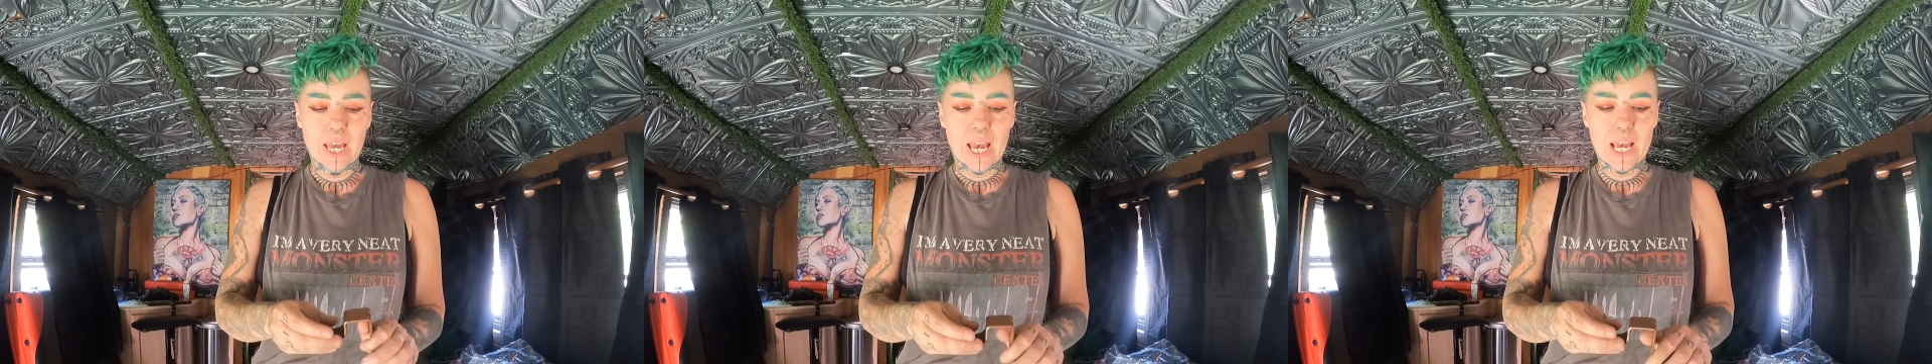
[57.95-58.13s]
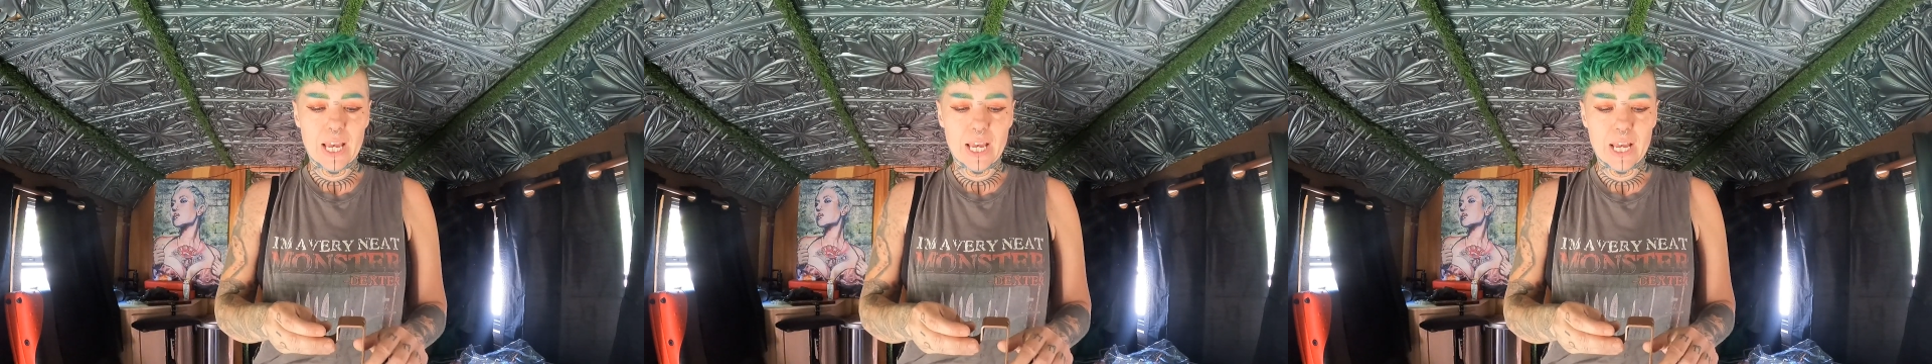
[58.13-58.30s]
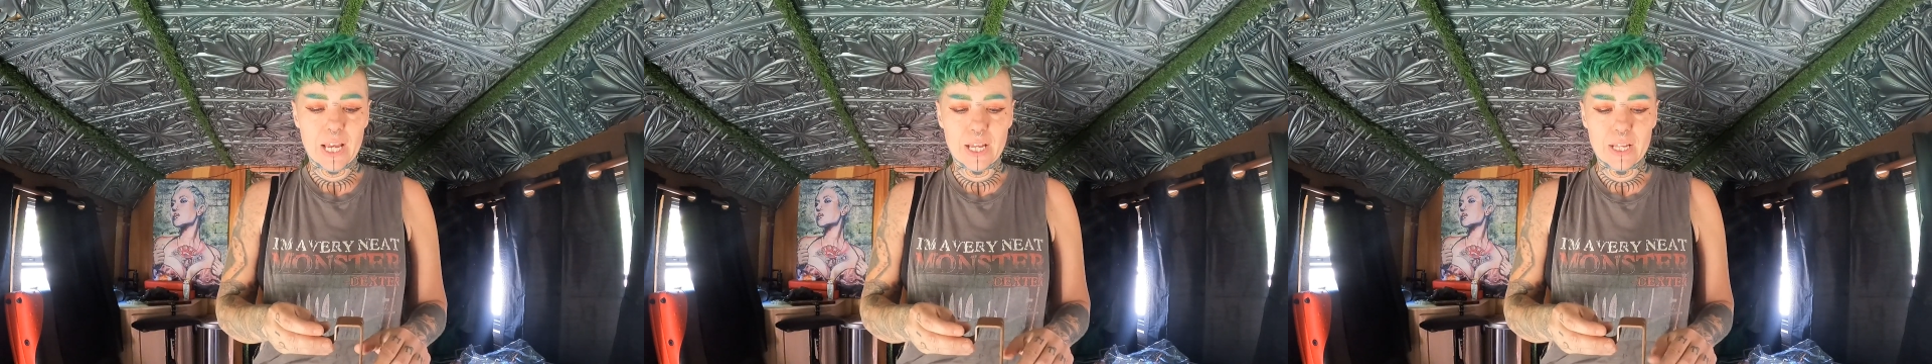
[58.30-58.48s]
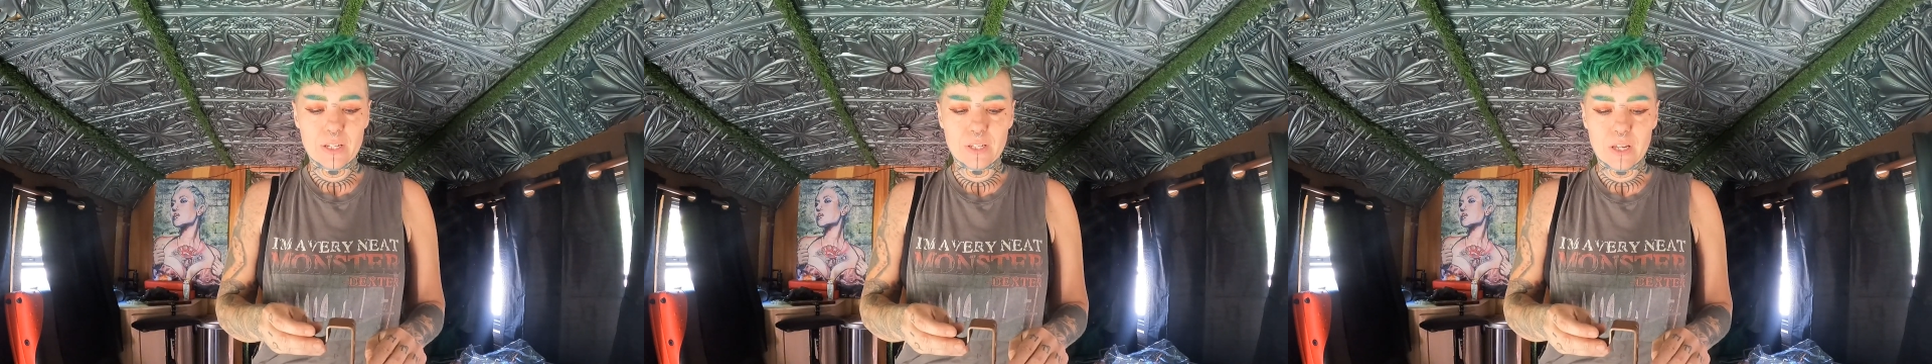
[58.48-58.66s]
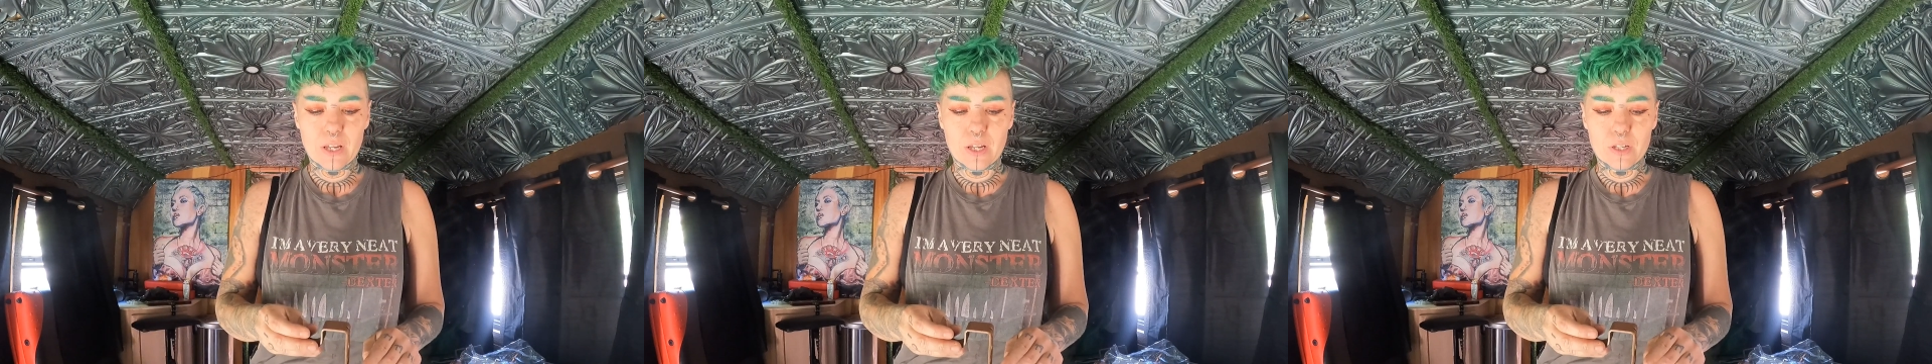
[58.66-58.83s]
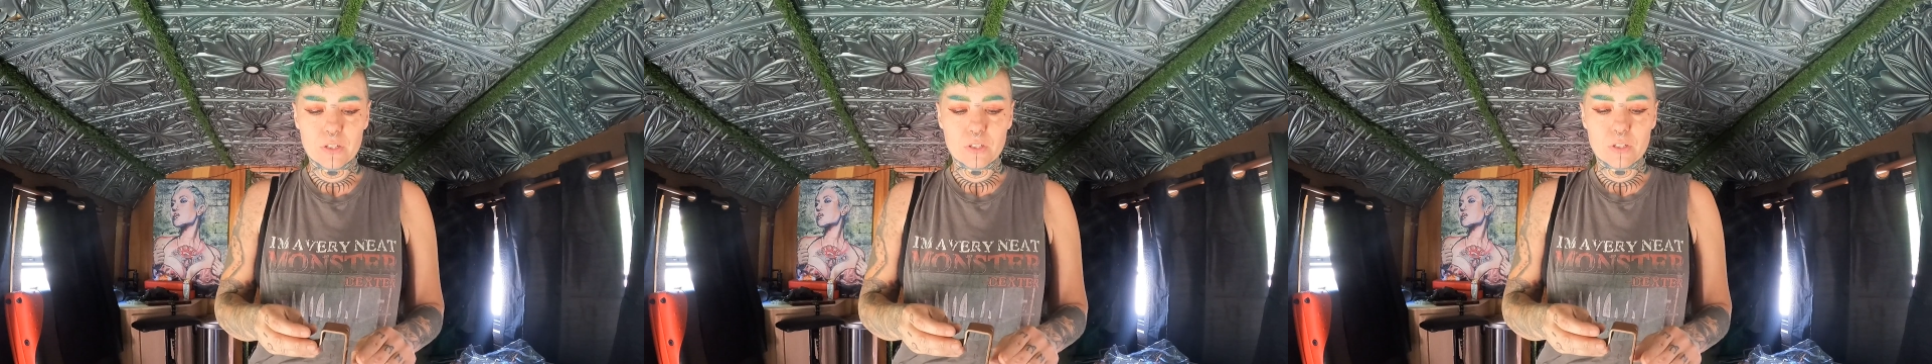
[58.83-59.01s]
And
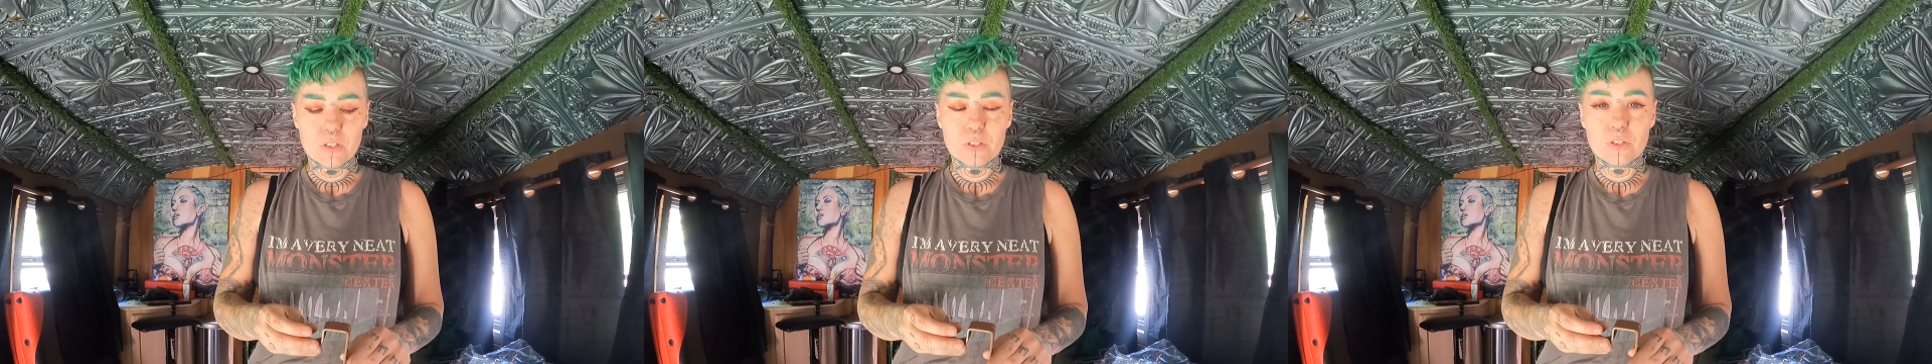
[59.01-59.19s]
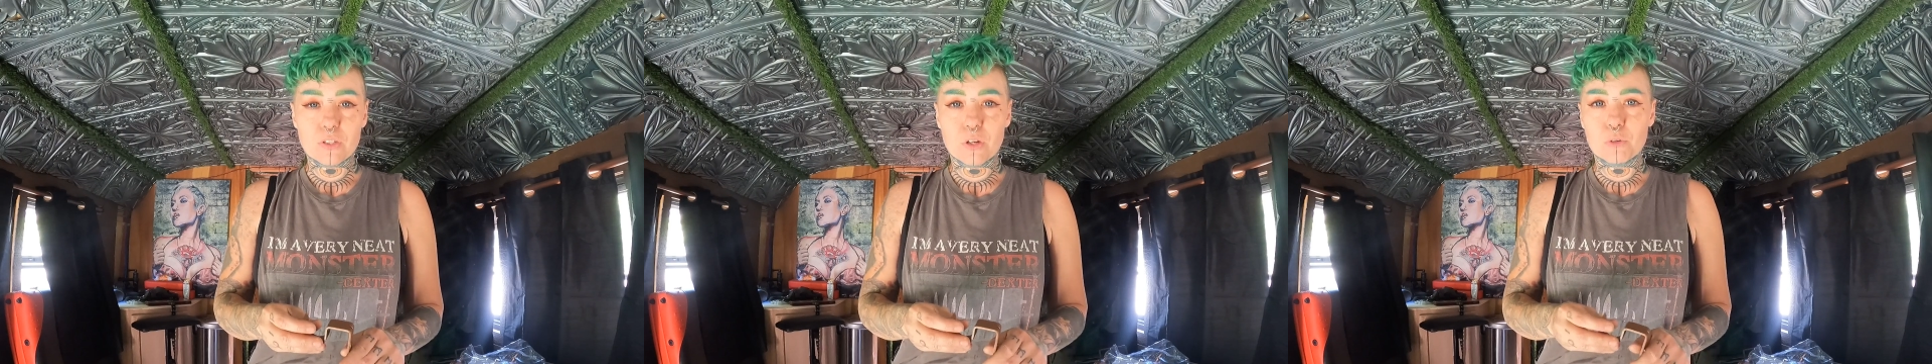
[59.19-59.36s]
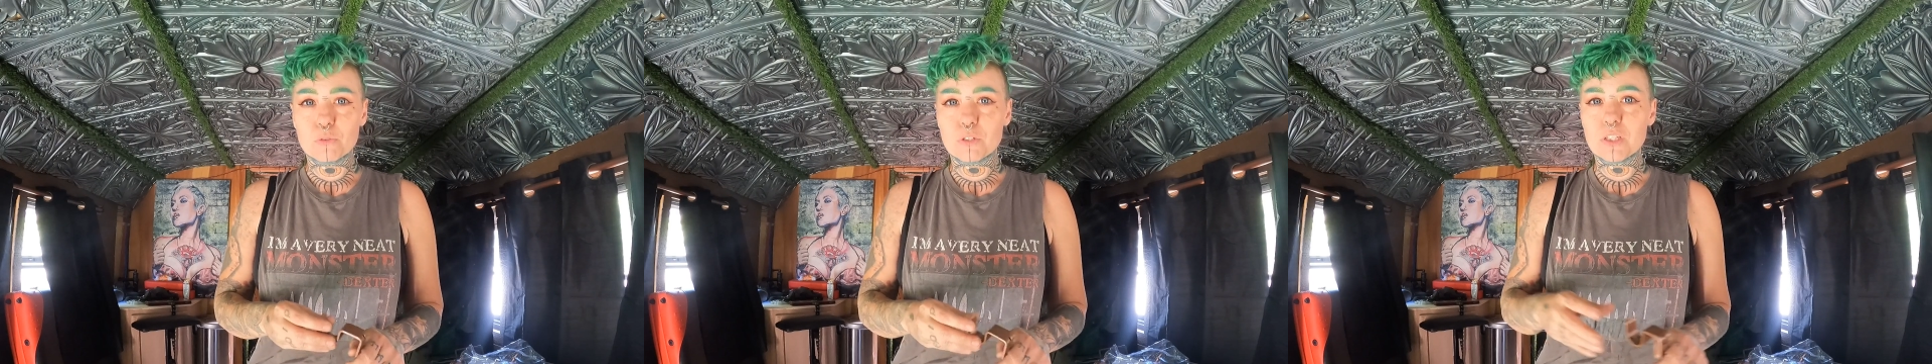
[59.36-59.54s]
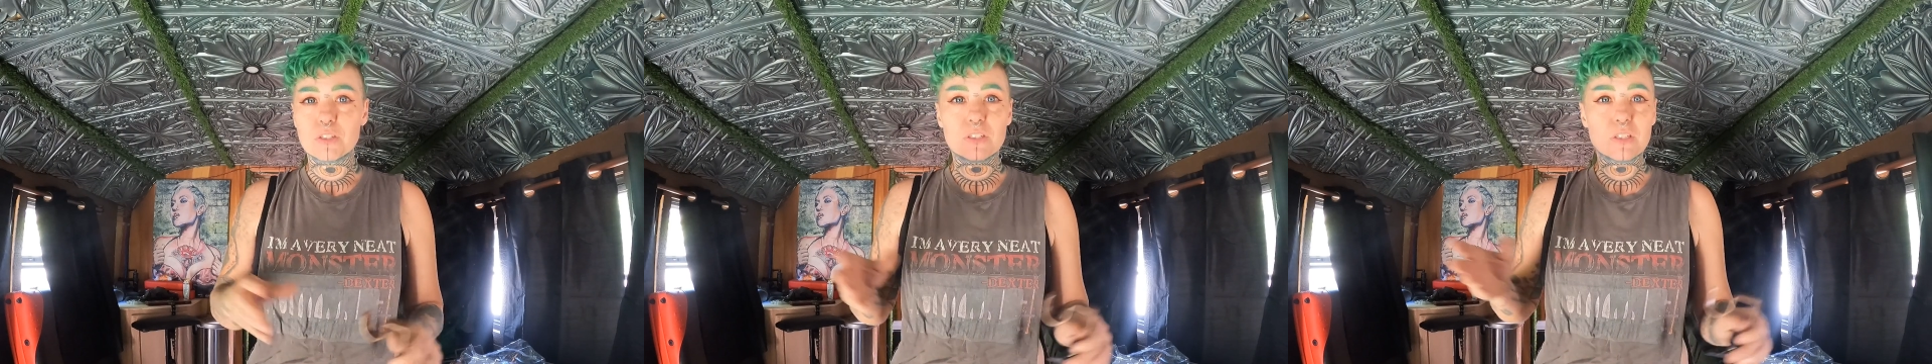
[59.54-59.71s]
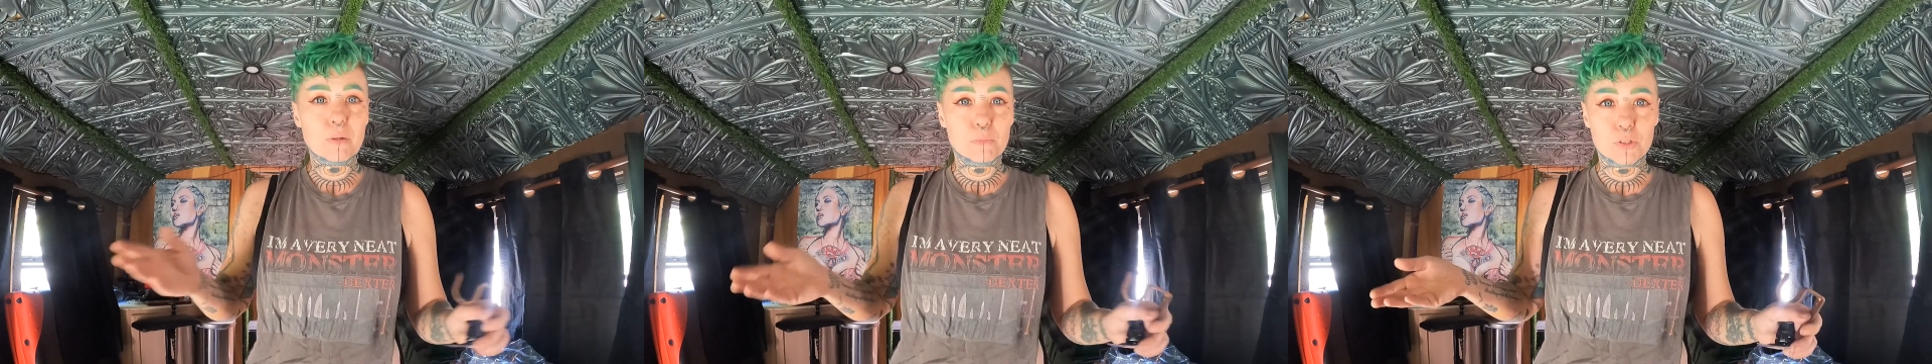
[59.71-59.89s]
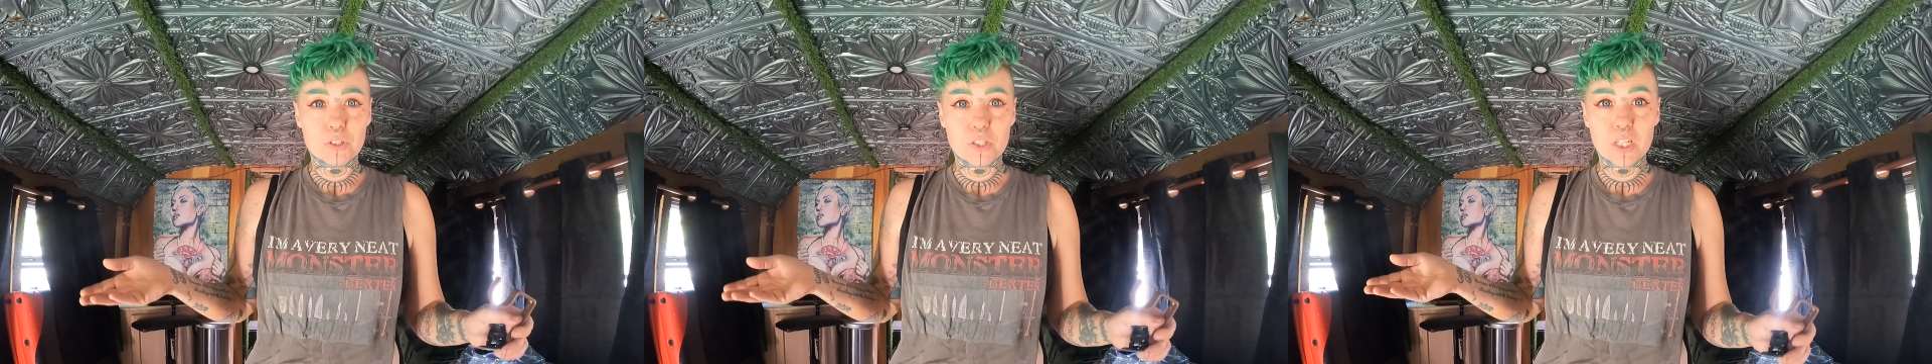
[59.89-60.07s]
so since
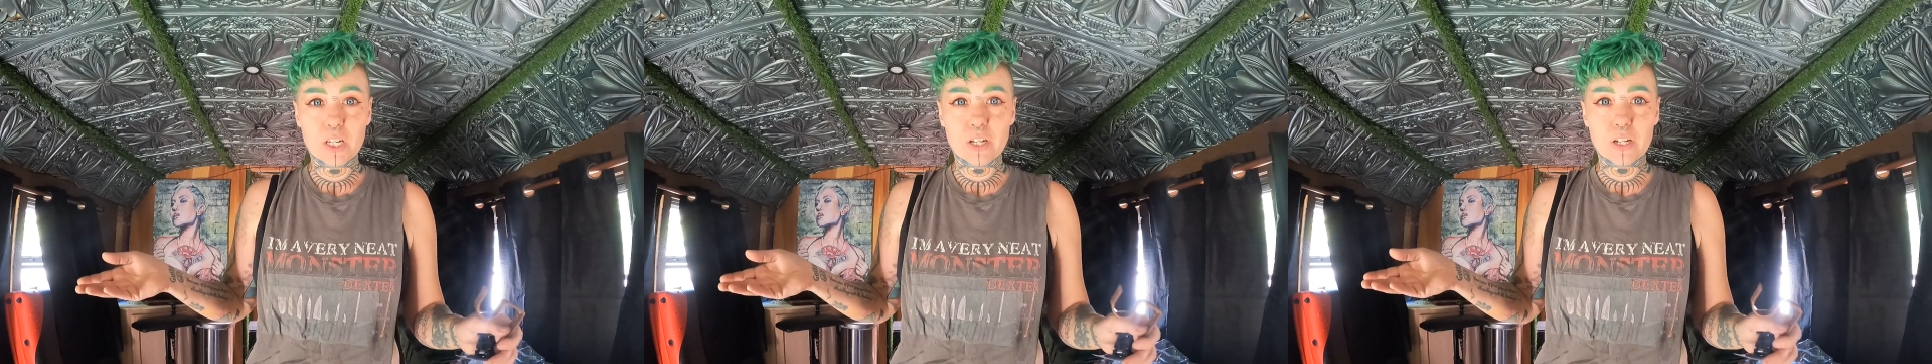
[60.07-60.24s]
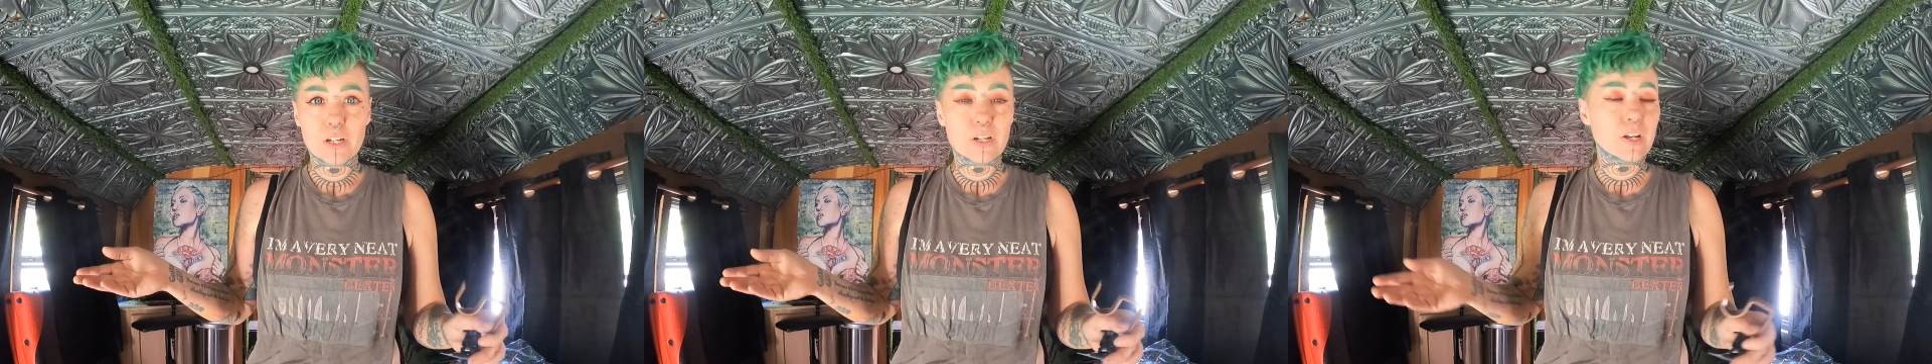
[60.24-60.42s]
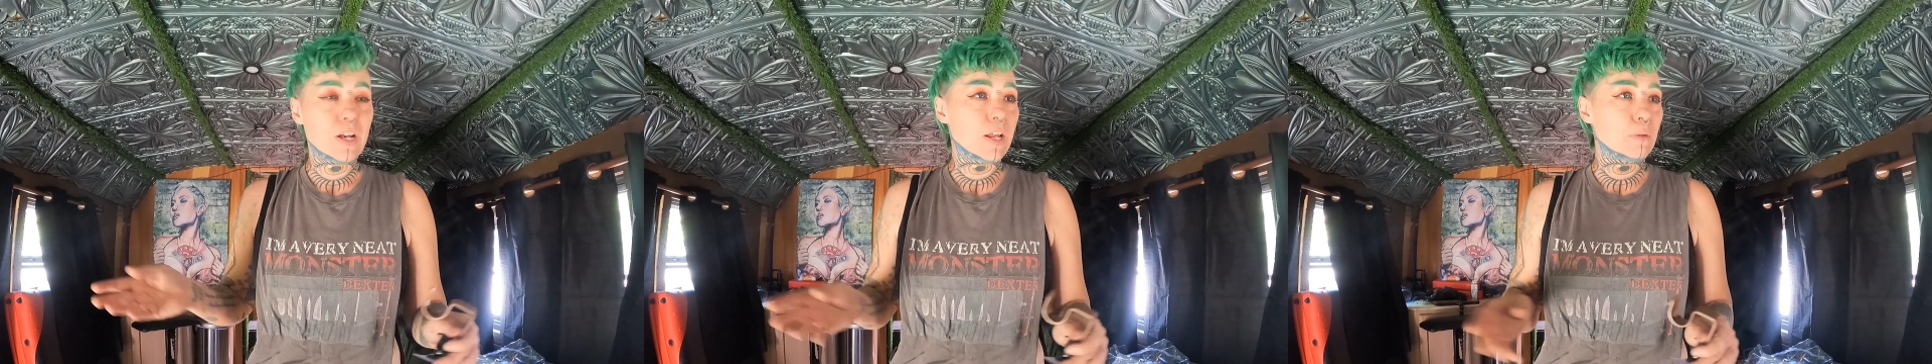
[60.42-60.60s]
summer's here